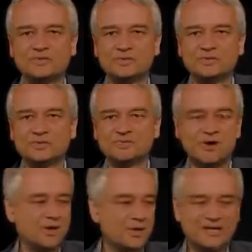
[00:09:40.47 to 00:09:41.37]
assumed so
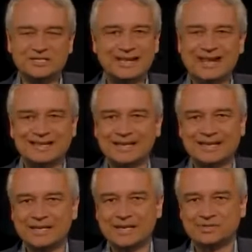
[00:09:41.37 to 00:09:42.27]
far, you actually can't
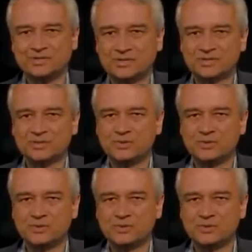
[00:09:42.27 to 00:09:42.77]
get any answer.